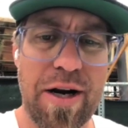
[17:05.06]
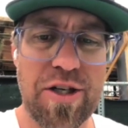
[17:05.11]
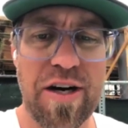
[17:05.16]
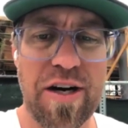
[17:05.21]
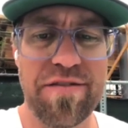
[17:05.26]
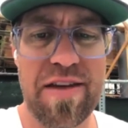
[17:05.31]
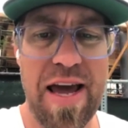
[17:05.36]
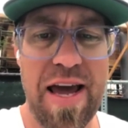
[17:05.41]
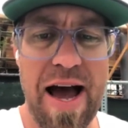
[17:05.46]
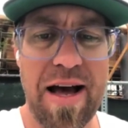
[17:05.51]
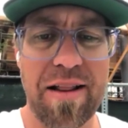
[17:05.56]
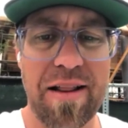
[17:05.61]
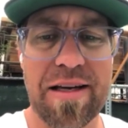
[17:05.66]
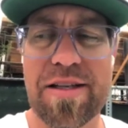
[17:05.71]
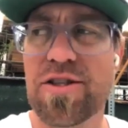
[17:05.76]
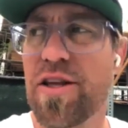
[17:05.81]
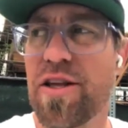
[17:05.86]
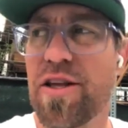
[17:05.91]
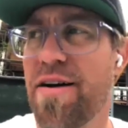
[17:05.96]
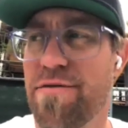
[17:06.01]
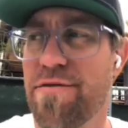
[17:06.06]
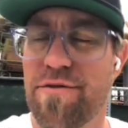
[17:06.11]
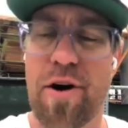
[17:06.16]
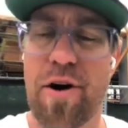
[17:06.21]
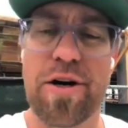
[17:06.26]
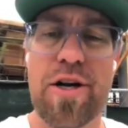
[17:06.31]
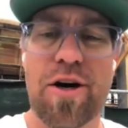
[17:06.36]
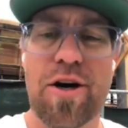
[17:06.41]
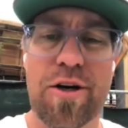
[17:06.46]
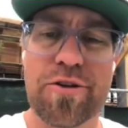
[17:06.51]
off the alley, and so they have front
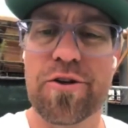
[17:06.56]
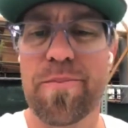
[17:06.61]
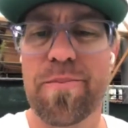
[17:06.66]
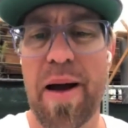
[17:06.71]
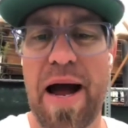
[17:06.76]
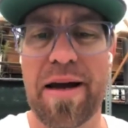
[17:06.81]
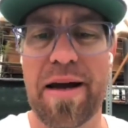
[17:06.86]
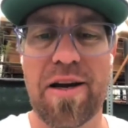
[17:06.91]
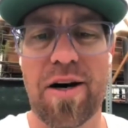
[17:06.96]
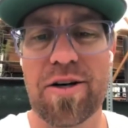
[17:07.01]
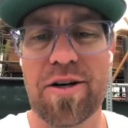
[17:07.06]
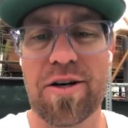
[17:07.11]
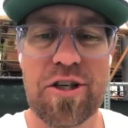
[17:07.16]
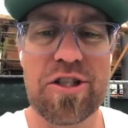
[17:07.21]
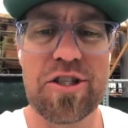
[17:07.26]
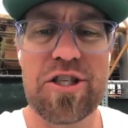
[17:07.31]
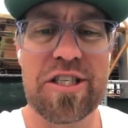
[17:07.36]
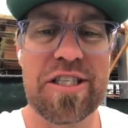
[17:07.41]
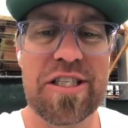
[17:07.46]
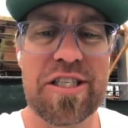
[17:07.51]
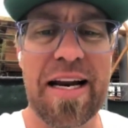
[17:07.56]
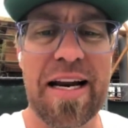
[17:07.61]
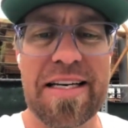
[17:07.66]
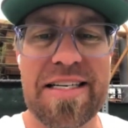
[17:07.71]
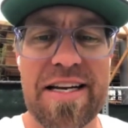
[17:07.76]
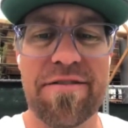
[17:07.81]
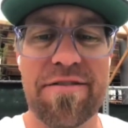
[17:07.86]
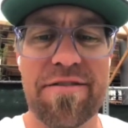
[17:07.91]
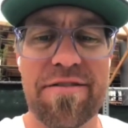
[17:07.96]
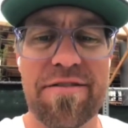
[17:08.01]
yards or backyards. It's just kind of
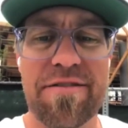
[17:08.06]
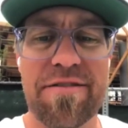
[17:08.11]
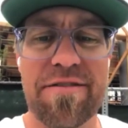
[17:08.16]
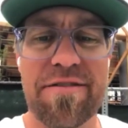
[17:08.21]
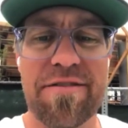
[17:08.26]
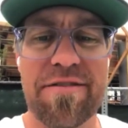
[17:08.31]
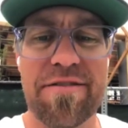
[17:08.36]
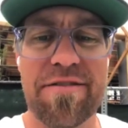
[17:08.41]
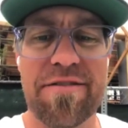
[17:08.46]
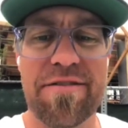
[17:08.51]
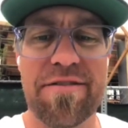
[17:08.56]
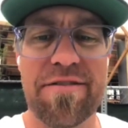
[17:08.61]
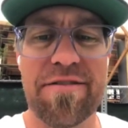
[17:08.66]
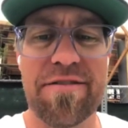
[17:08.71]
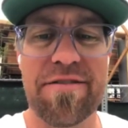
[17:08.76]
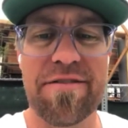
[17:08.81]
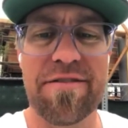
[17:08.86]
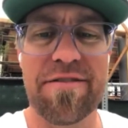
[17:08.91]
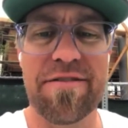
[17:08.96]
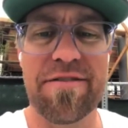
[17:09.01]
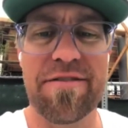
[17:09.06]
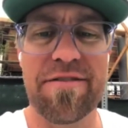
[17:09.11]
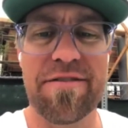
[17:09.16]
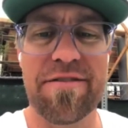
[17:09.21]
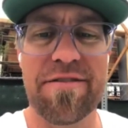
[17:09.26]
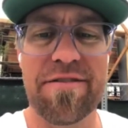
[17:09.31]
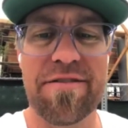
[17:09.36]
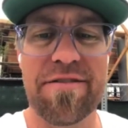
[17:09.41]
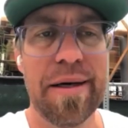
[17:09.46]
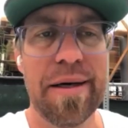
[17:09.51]
different each one you go.
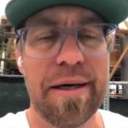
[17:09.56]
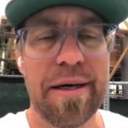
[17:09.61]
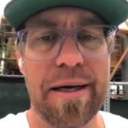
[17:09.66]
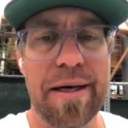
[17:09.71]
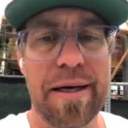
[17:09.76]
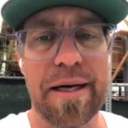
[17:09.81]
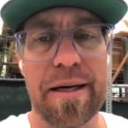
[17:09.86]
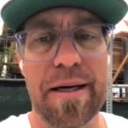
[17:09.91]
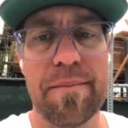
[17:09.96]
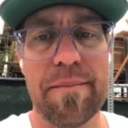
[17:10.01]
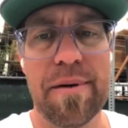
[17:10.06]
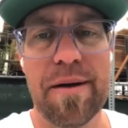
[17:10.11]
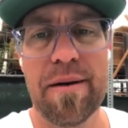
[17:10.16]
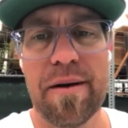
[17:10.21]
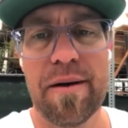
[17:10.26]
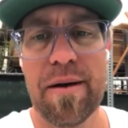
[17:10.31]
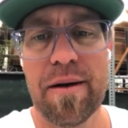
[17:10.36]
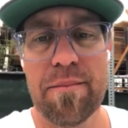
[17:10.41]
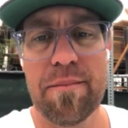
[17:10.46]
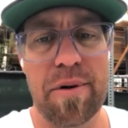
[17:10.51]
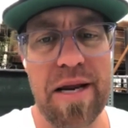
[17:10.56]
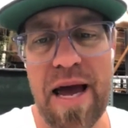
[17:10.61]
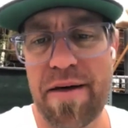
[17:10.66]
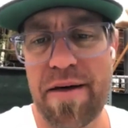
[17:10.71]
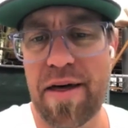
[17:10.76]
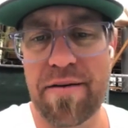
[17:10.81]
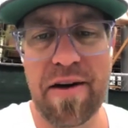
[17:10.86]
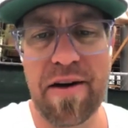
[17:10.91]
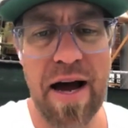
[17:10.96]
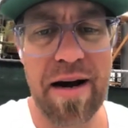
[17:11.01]
But yeah,
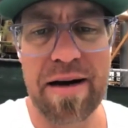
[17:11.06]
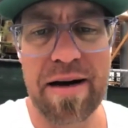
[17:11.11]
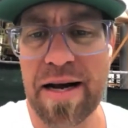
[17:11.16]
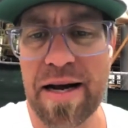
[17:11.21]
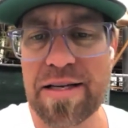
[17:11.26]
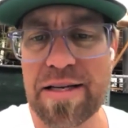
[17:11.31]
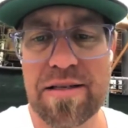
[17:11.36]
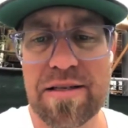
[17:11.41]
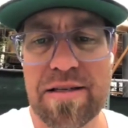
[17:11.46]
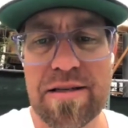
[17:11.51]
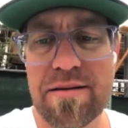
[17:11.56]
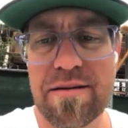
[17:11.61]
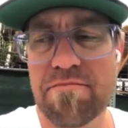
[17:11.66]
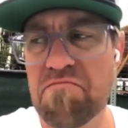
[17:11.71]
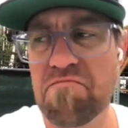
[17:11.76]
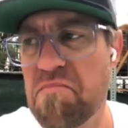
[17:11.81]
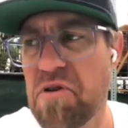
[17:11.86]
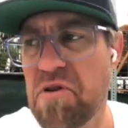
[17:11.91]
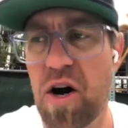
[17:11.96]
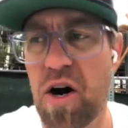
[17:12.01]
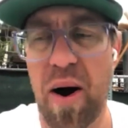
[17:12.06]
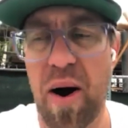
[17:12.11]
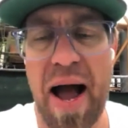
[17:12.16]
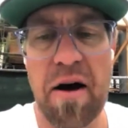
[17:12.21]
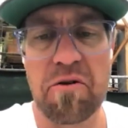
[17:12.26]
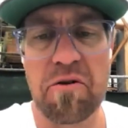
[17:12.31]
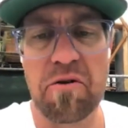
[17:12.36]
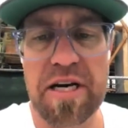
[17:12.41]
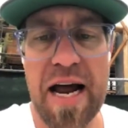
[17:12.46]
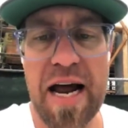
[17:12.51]
they've got nice
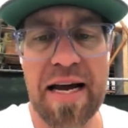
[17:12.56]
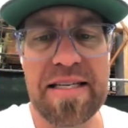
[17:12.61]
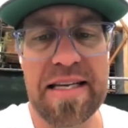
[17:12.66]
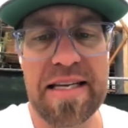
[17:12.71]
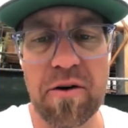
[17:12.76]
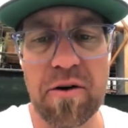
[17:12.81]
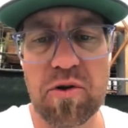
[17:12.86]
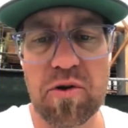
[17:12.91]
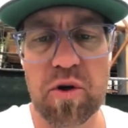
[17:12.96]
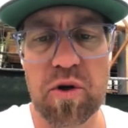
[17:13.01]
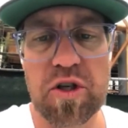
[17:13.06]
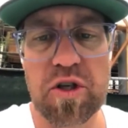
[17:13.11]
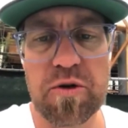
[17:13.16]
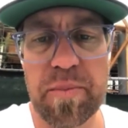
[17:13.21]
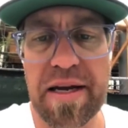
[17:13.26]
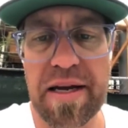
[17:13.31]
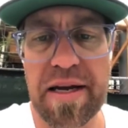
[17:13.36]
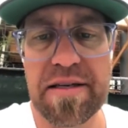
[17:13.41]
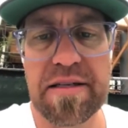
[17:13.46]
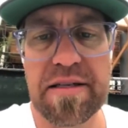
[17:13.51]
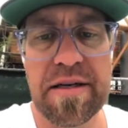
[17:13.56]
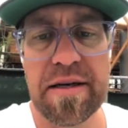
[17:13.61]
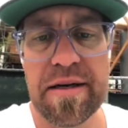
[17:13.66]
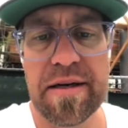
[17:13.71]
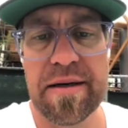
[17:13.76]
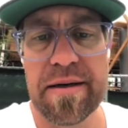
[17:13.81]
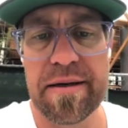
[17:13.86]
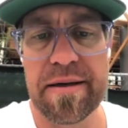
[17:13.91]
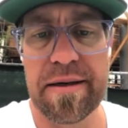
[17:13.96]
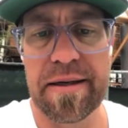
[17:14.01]
outdoor space.
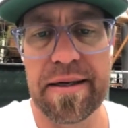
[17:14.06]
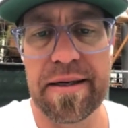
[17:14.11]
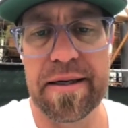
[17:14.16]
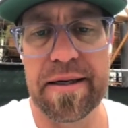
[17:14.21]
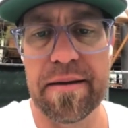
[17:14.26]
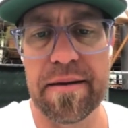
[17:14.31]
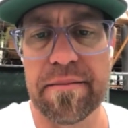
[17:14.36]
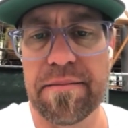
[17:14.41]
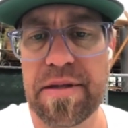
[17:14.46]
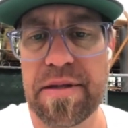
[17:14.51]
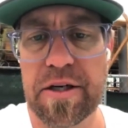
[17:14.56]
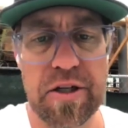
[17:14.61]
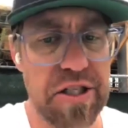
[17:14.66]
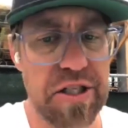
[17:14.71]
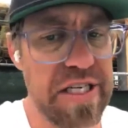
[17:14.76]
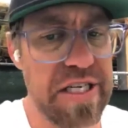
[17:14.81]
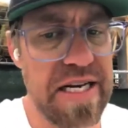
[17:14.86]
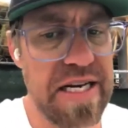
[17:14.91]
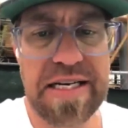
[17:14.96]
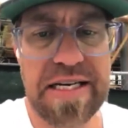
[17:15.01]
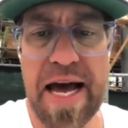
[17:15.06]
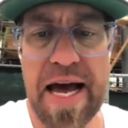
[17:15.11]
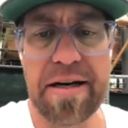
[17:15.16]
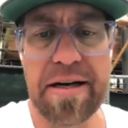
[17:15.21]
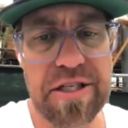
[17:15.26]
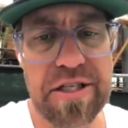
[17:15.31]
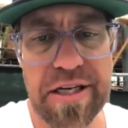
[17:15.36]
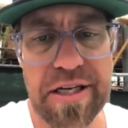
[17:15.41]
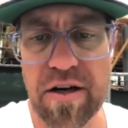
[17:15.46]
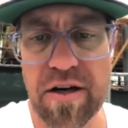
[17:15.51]
They're detached
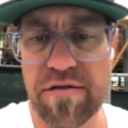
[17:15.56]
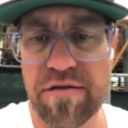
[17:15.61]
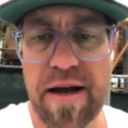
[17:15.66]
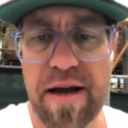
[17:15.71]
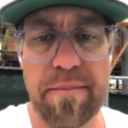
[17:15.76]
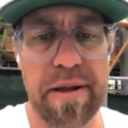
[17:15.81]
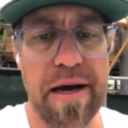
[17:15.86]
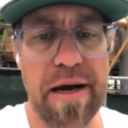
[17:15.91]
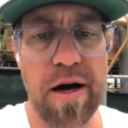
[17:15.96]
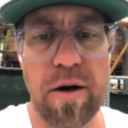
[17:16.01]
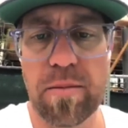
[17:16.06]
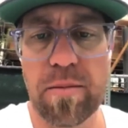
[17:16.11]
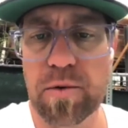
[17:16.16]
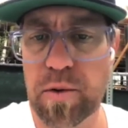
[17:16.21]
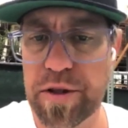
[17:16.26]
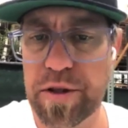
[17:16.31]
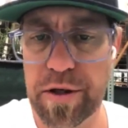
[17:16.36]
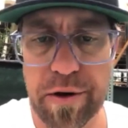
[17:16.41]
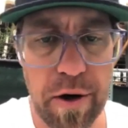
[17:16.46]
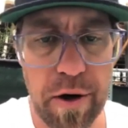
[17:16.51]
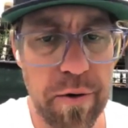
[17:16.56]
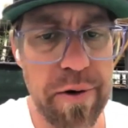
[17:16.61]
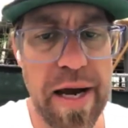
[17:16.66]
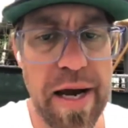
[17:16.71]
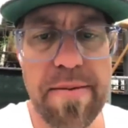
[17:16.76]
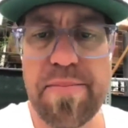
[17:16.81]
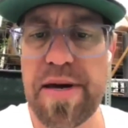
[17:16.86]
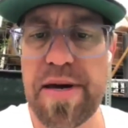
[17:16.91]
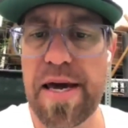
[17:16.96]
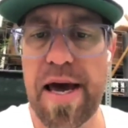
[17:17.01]
single-family homes with their own
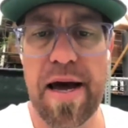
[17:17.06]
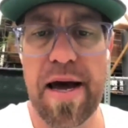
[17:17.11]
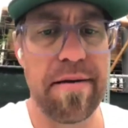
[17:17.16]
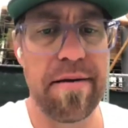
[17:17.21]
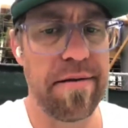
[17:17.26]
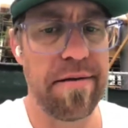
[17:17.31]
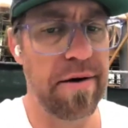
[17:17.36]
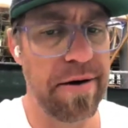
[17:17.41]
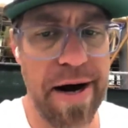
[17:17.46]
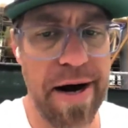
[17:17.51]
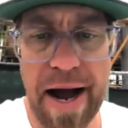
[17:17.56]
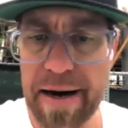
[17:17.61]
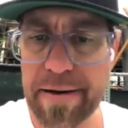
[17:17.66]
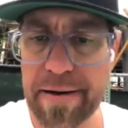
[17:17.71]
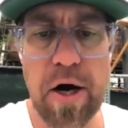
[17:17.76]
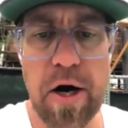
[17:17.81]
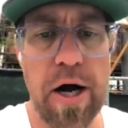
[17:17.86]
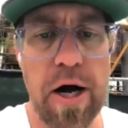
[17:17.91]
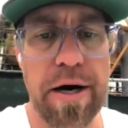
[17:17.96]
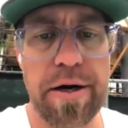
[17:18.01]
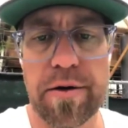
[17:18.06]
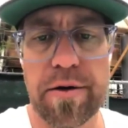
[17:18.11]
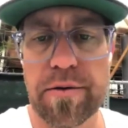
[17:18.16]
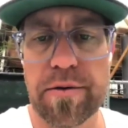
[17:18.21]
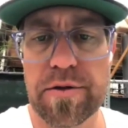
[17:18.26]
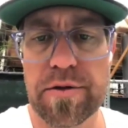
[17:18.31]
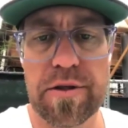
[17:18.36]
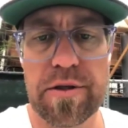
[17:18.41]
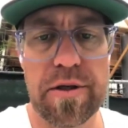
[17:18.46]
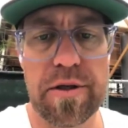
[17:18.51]
APN. They're not
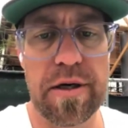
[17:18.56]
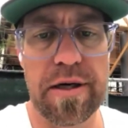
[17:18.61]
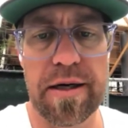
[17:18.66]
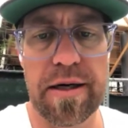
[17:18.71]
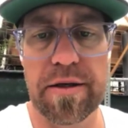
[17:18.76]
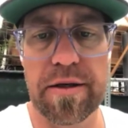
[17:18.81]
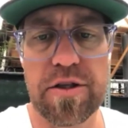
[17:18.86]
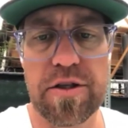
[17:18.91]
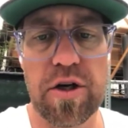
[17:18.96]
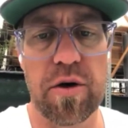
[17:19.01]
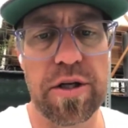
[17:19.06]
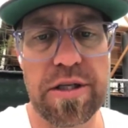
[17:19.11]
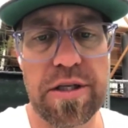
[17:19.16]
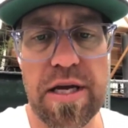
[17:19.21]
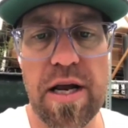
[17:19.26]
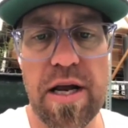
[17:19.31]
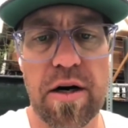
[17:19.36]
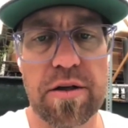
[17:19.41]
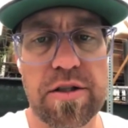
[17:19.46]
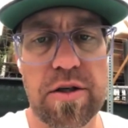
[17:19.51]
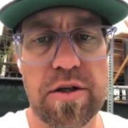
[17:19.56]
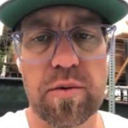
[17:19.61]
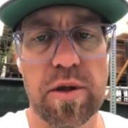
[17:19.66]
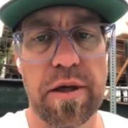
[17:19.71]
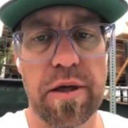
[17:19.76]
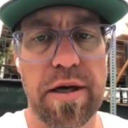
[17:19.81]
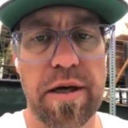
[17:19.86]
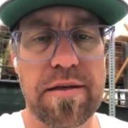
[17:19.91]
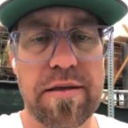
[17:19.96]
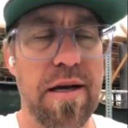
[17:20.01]
condos, so it's a really
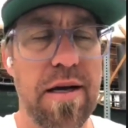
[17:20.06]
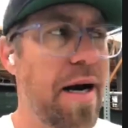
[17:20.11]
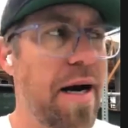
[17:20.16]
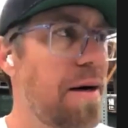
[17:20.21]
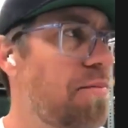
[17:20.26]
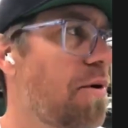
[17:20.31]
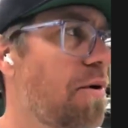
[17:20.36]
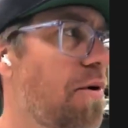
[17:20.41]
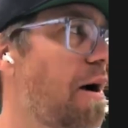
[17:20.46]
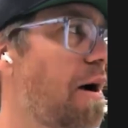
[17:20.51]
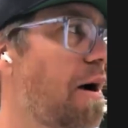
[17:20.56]
exciting product.